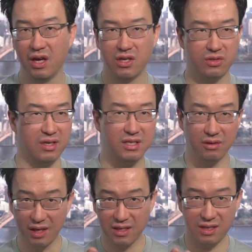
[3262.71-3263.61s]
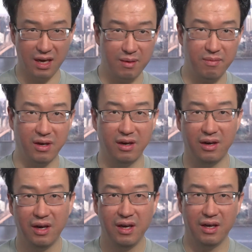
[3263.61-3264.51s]
So until next time,
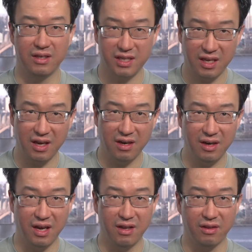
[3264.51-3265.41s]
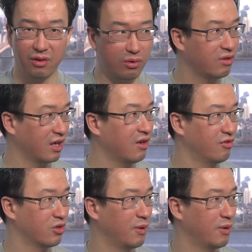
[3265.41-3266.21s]
take care. there. And Luke, thank you so